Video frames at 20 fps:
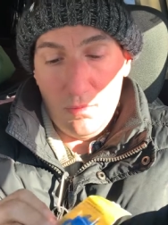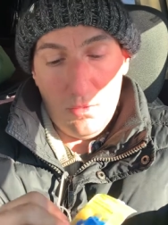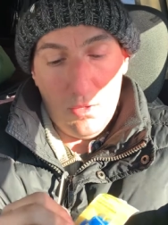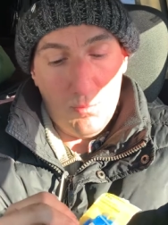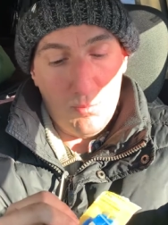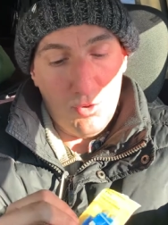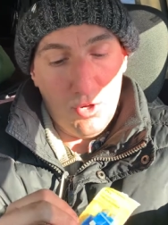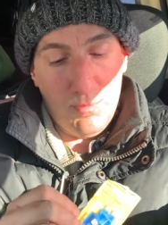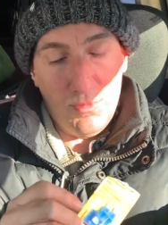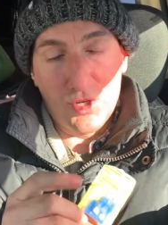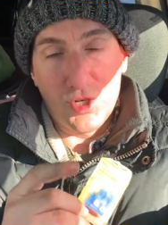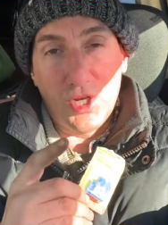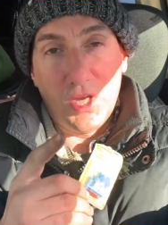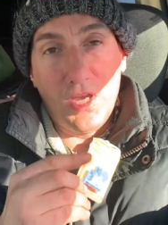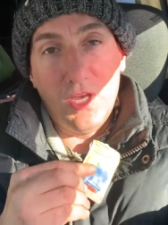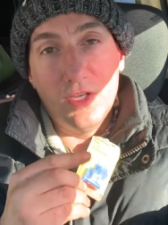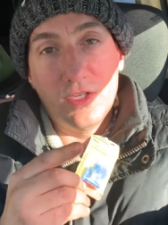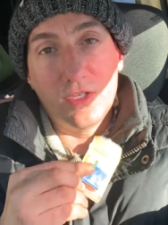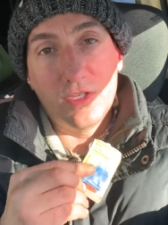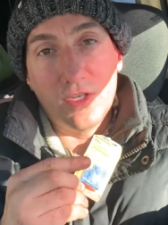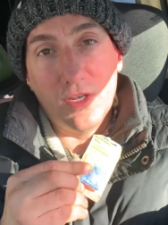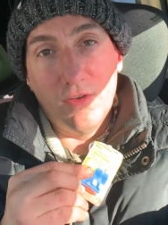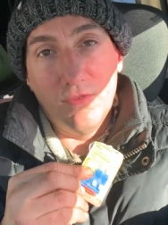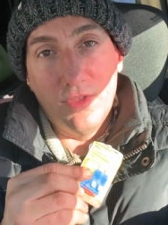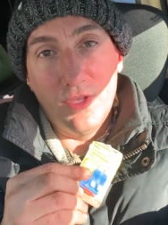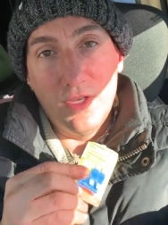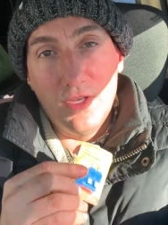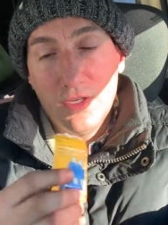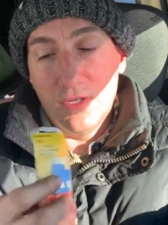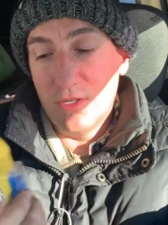pretty much a case of
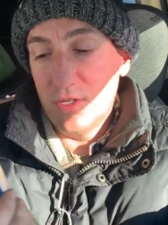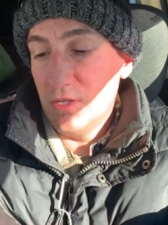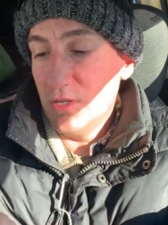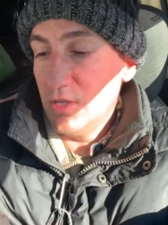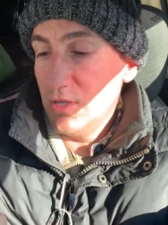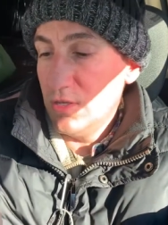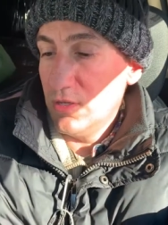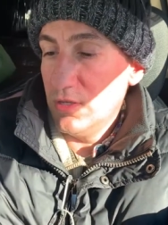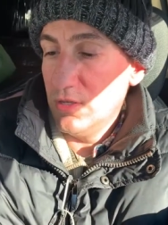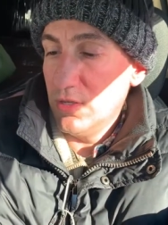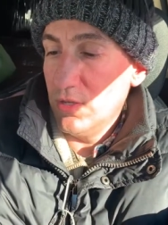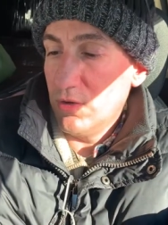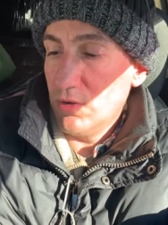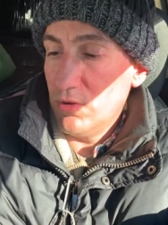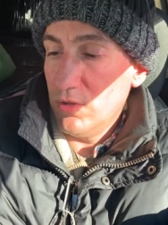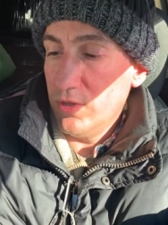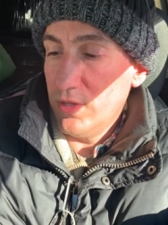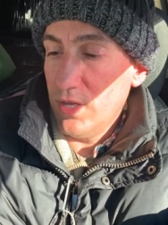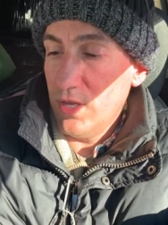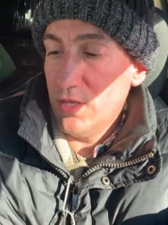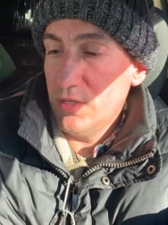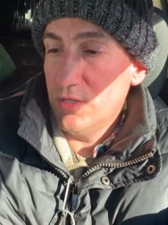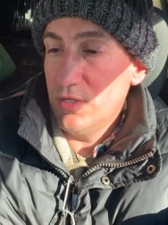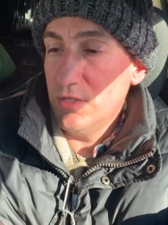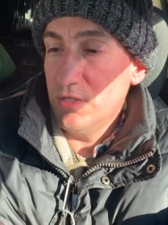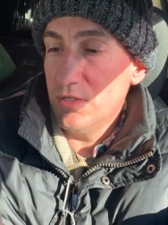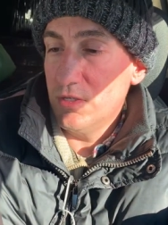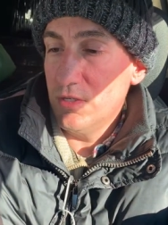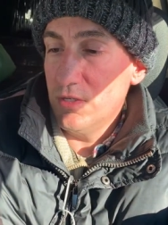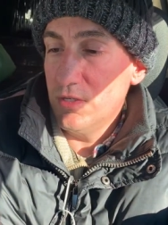these. They call the
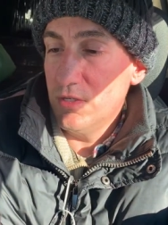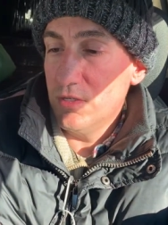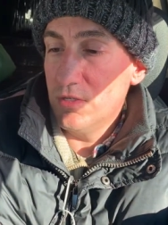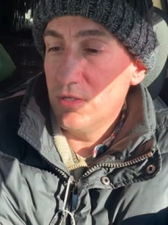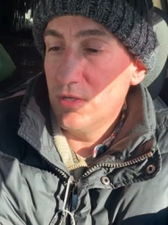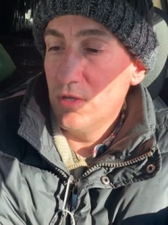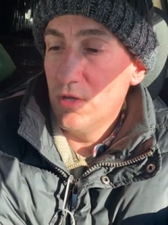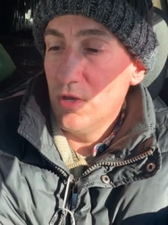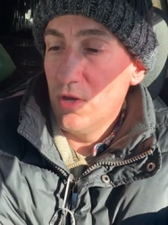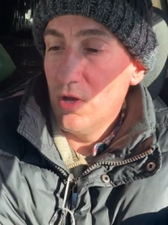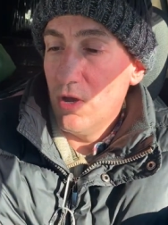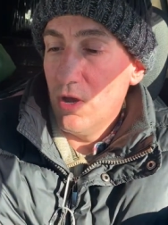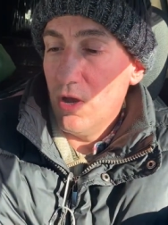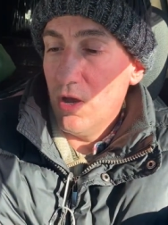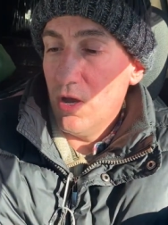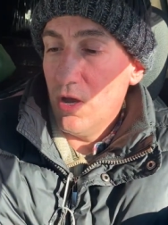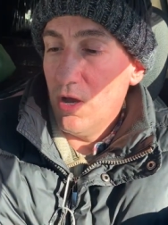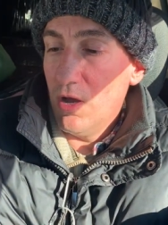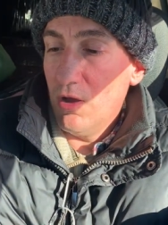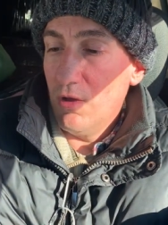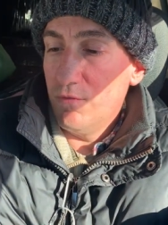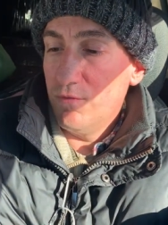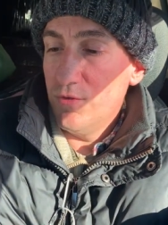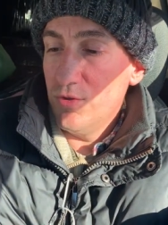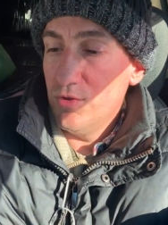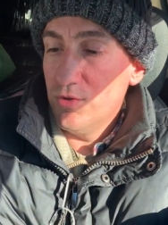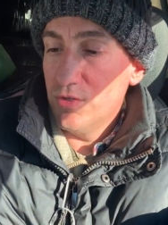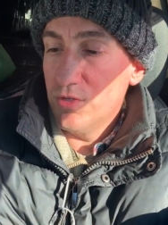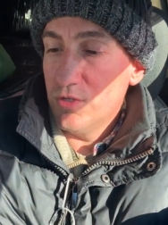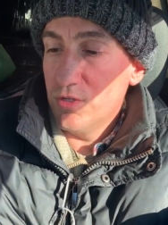ATCs uh,
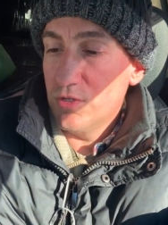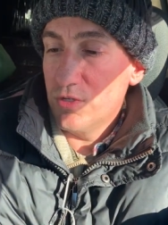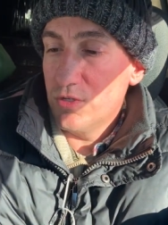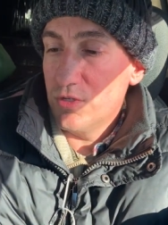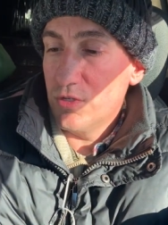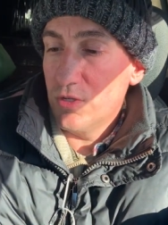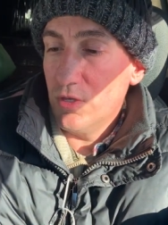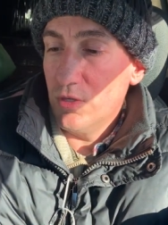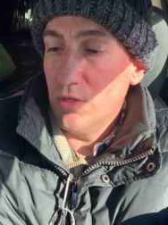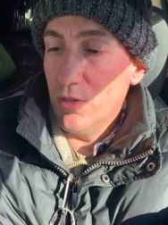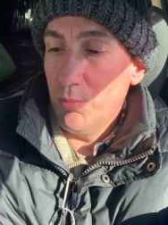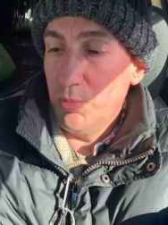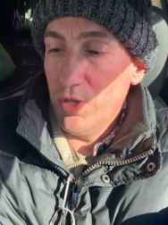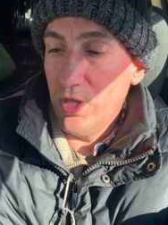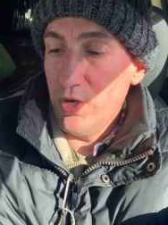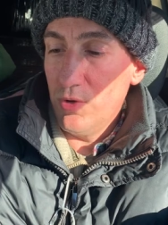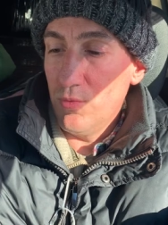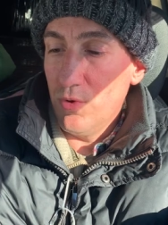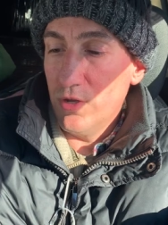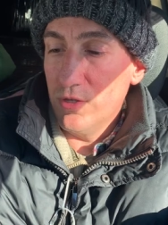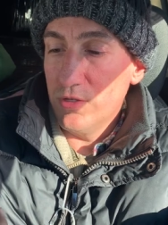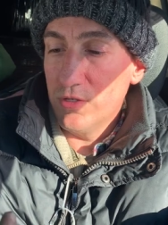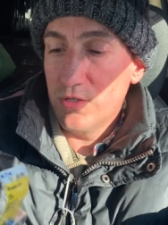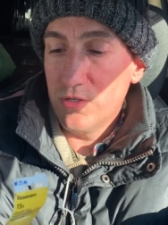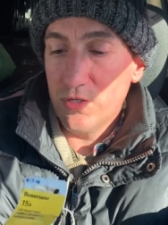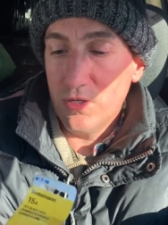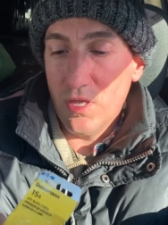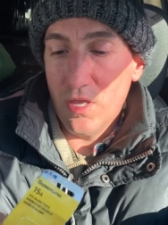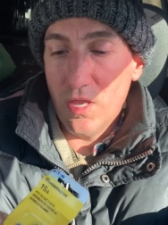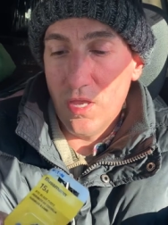fuses, the blade
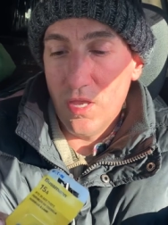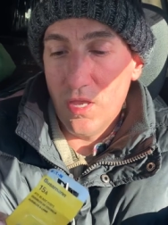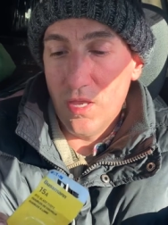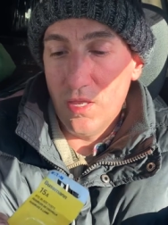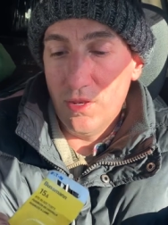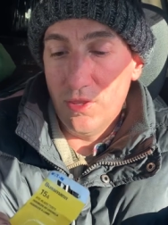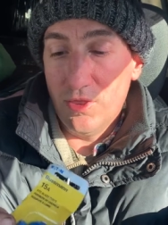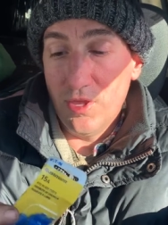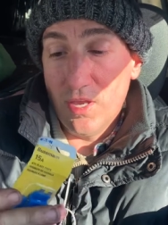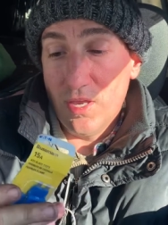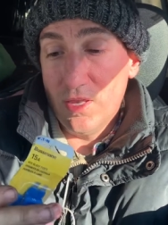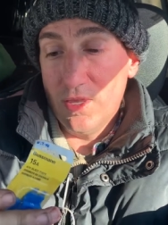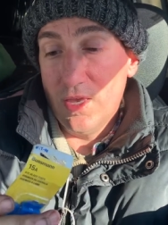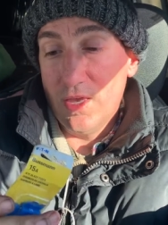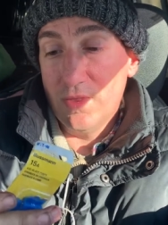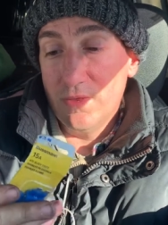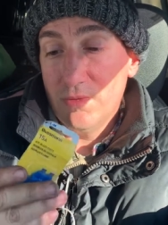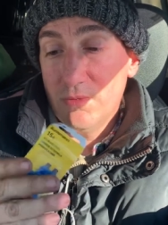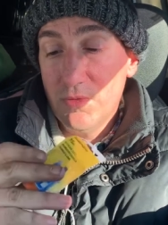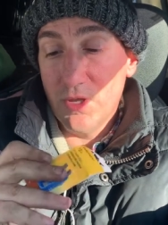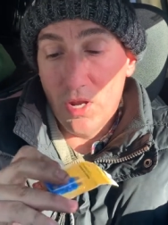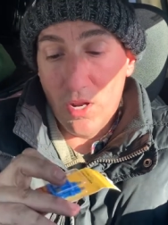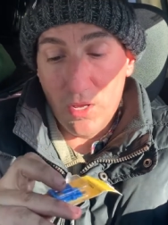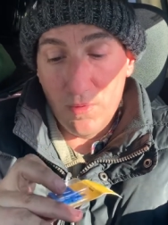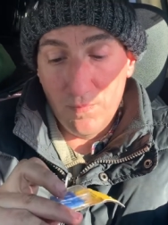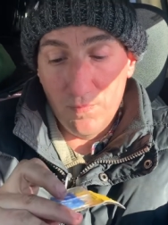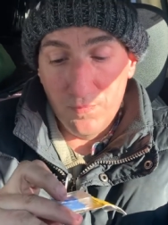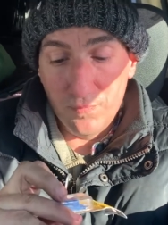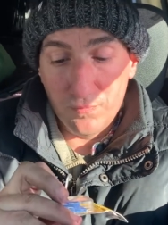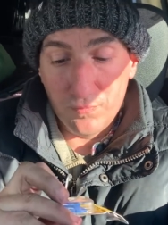ones, and thinking that, you
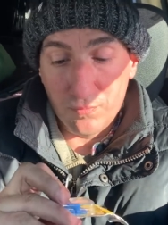know,